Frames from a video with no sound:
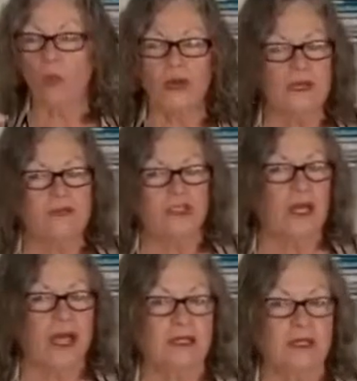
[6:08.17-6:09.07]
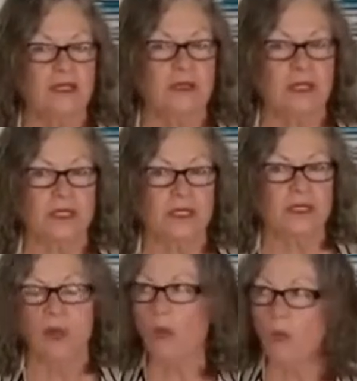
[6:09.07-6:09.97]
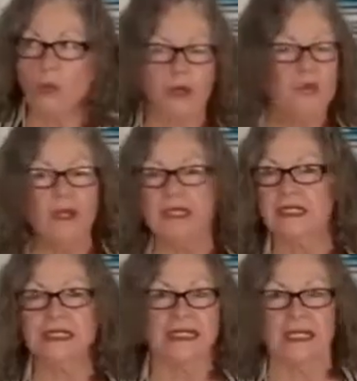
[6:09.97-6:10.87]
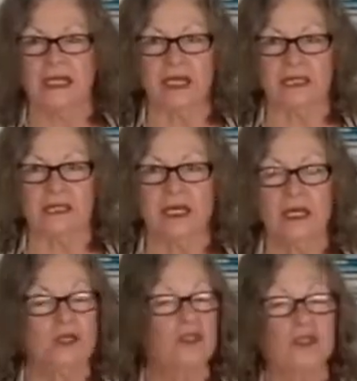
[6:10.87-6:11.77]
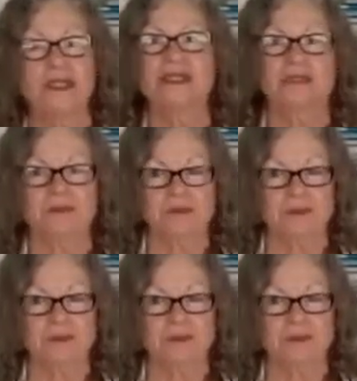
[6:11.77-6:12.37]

What if she asks me this? What am I going to say next? Because you're going to listen.